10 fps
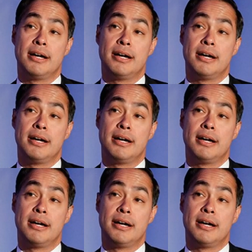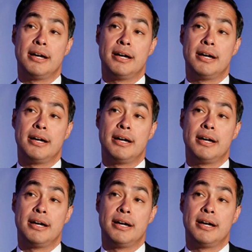
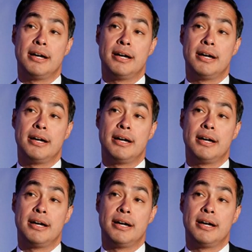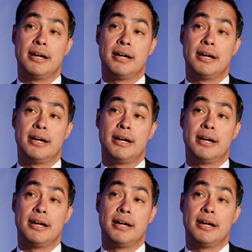
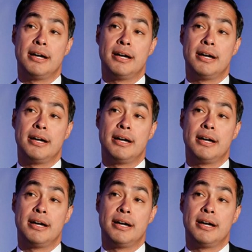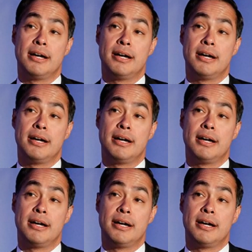
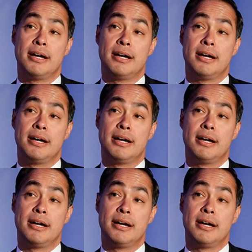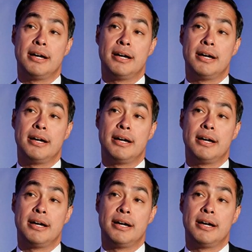(no lip movement)